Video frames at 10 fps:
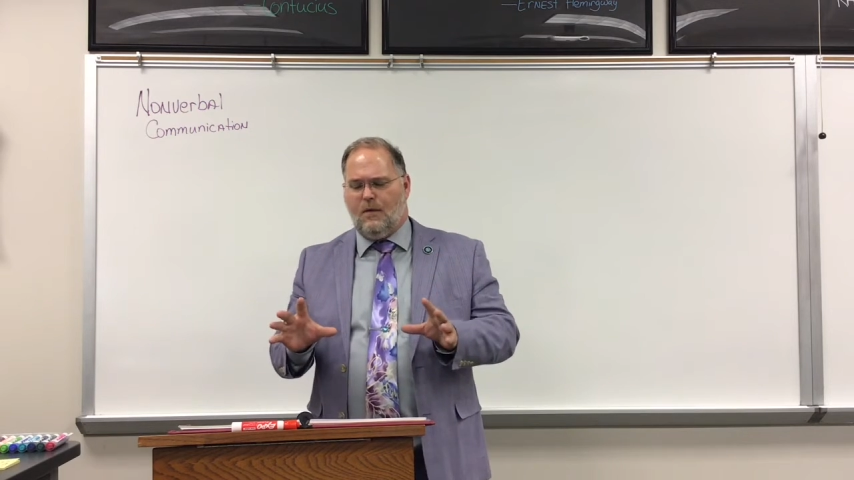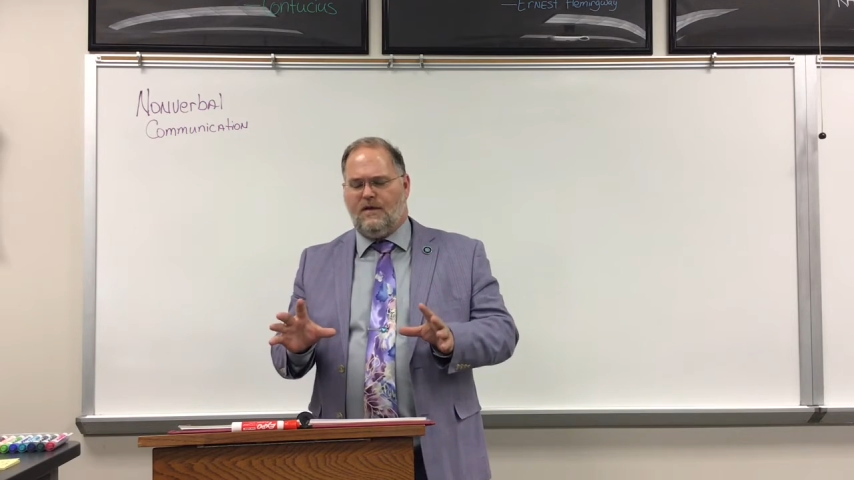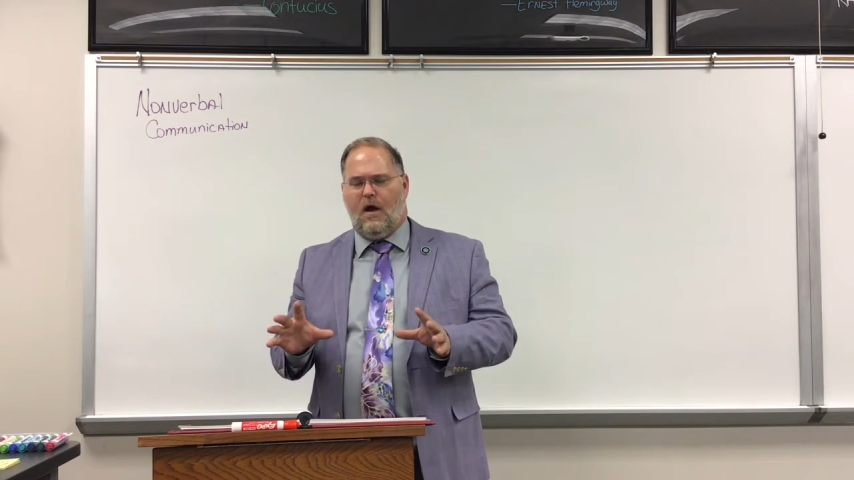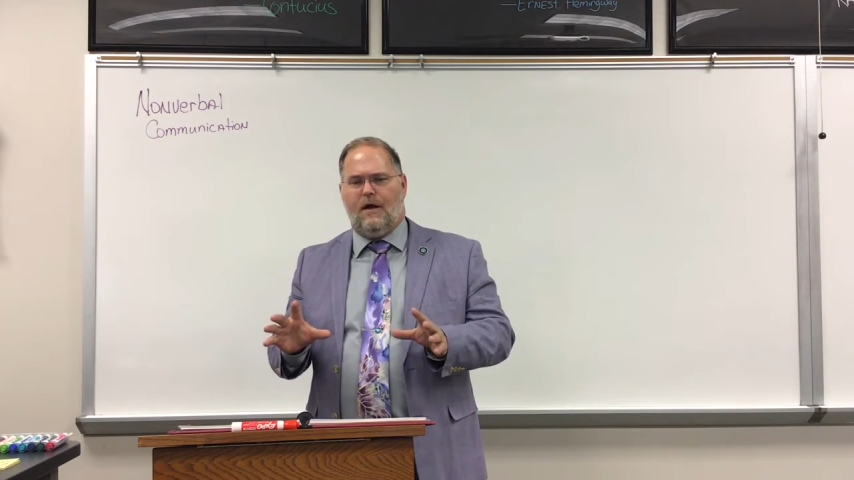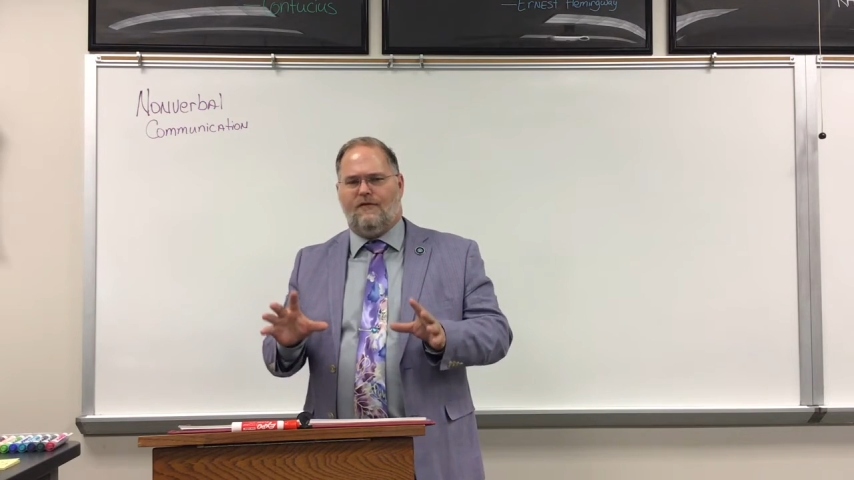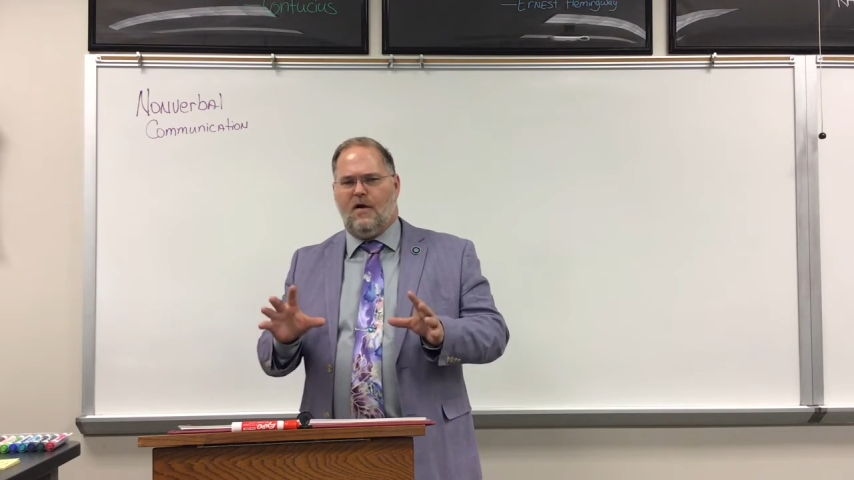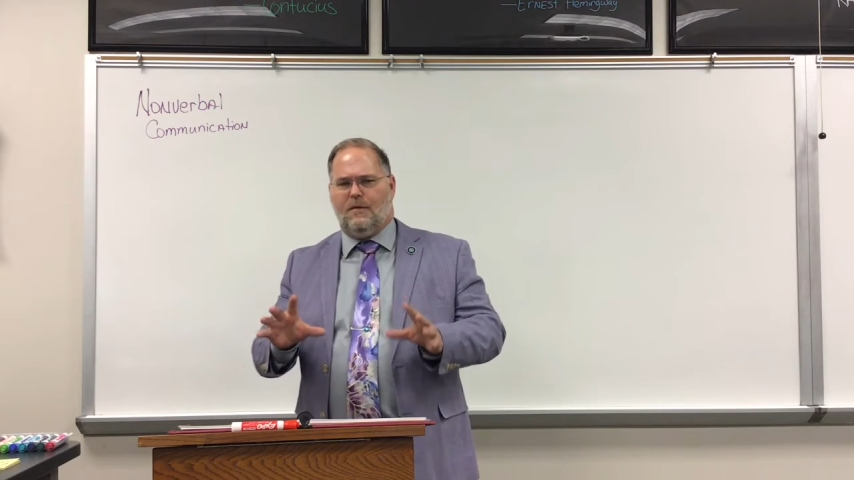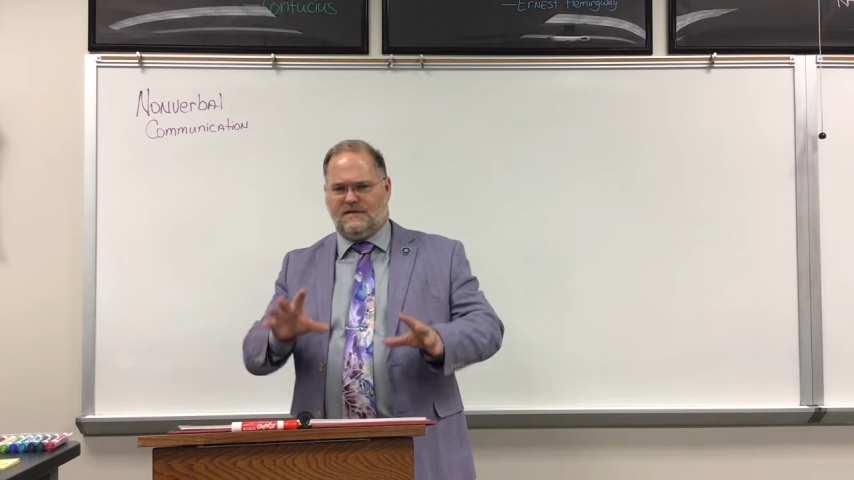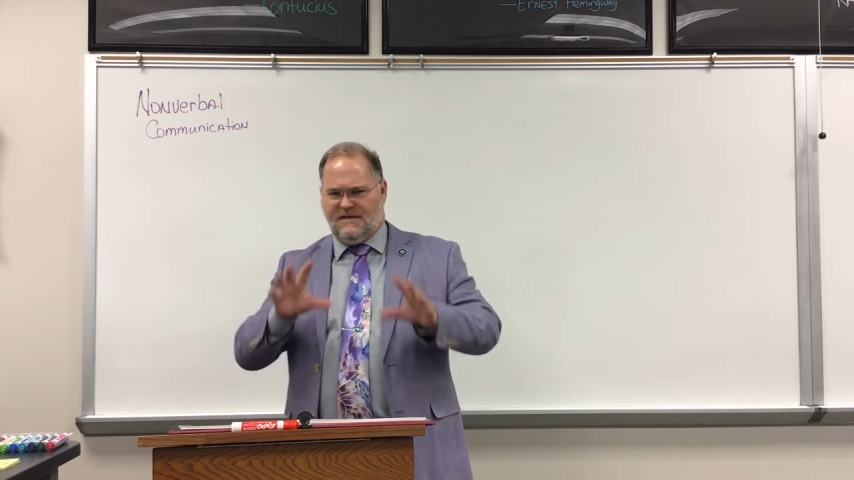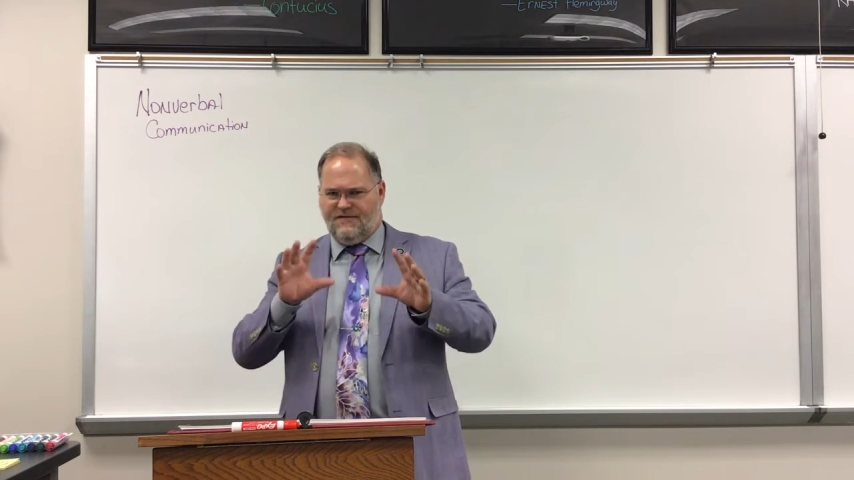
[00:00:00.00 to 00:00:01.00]
with
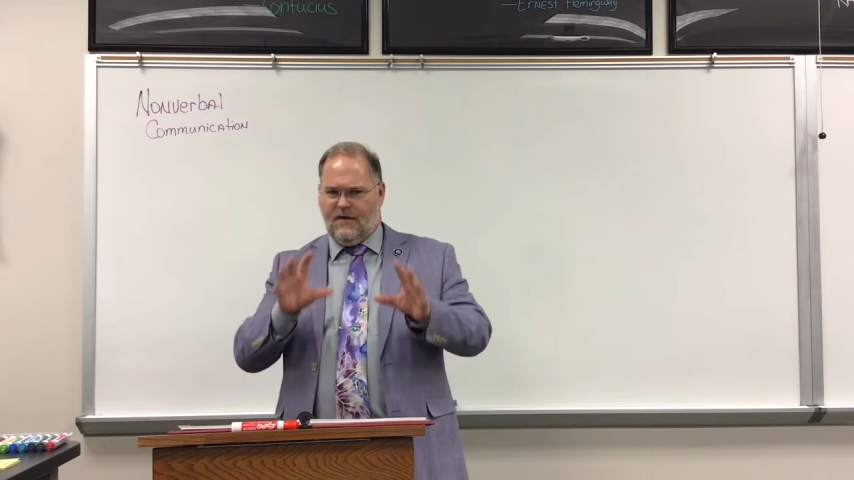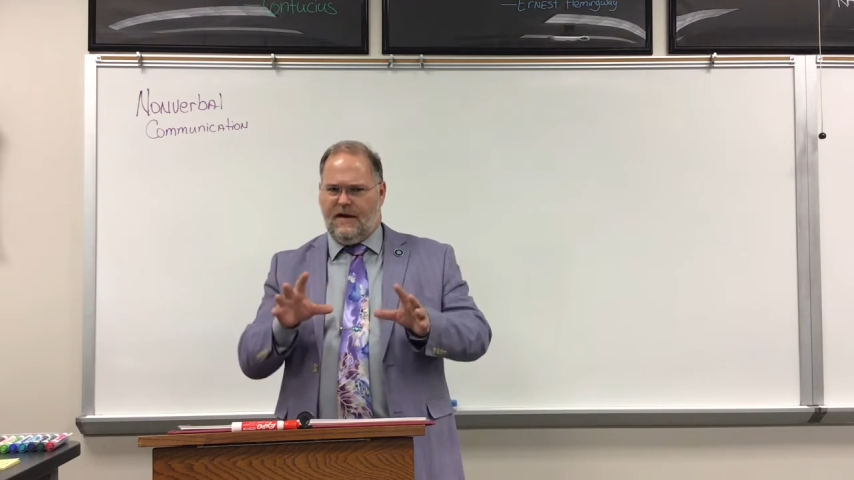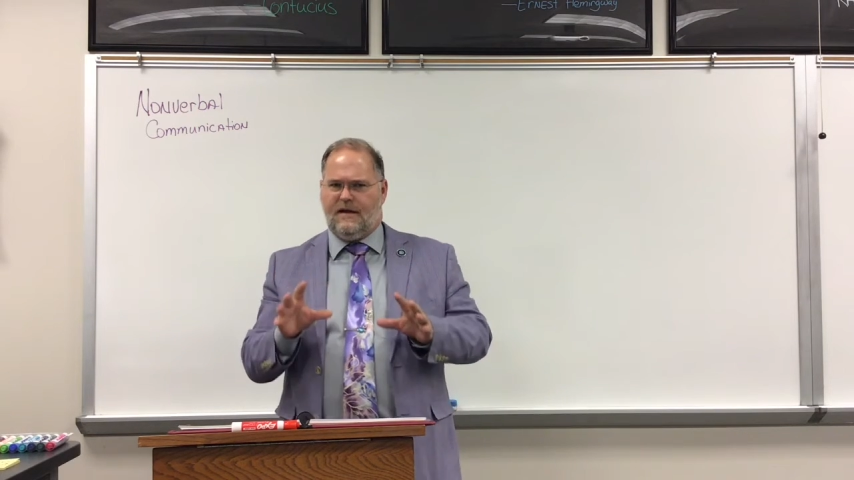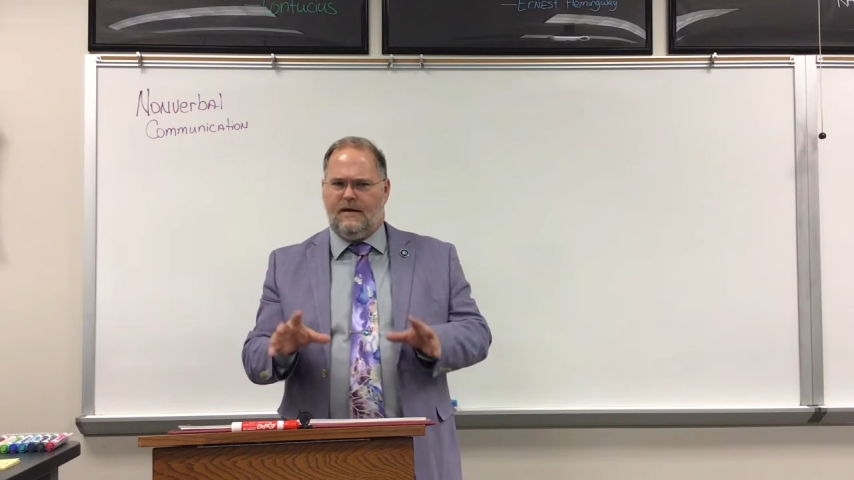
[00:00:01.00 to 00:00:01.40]
nonverbals is very